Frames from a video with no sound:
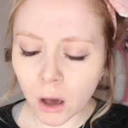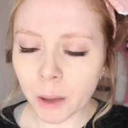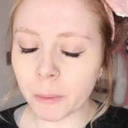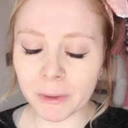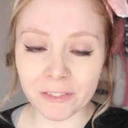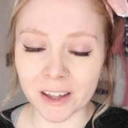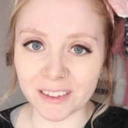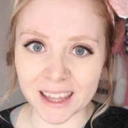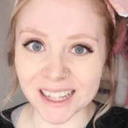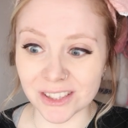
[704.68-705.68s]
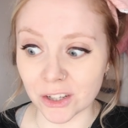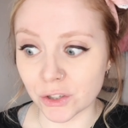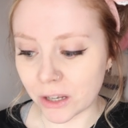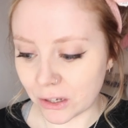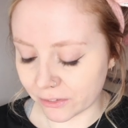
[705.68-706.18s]
I'm a big fan of
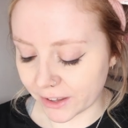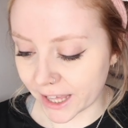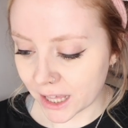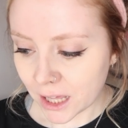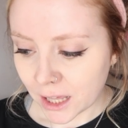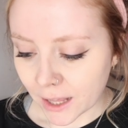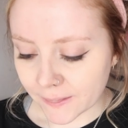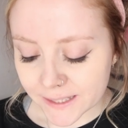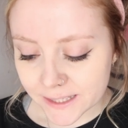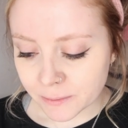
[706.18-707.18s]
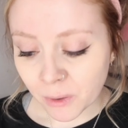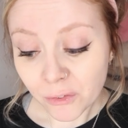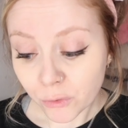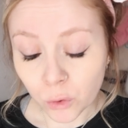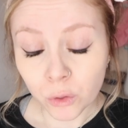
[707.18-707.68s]
Kickstarter, I love it and this is my
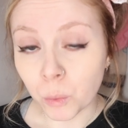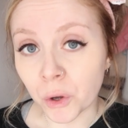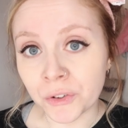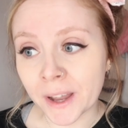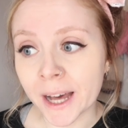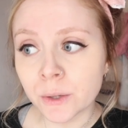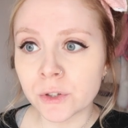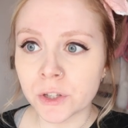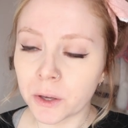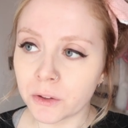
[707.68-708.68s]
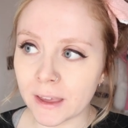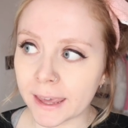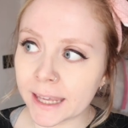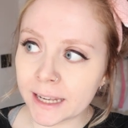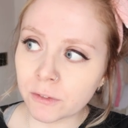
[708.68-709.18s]
fourth one now so
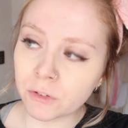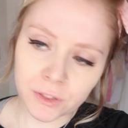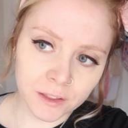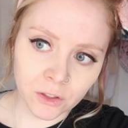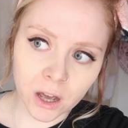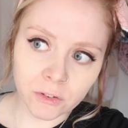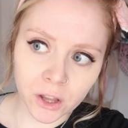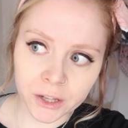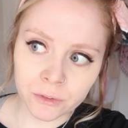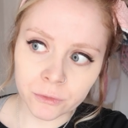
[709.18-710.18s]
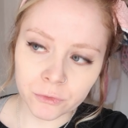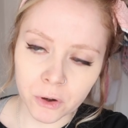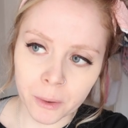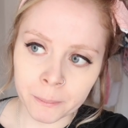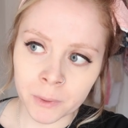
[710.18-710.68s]
taking everything that I've learned
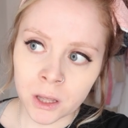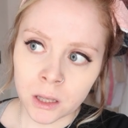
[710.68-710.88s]
from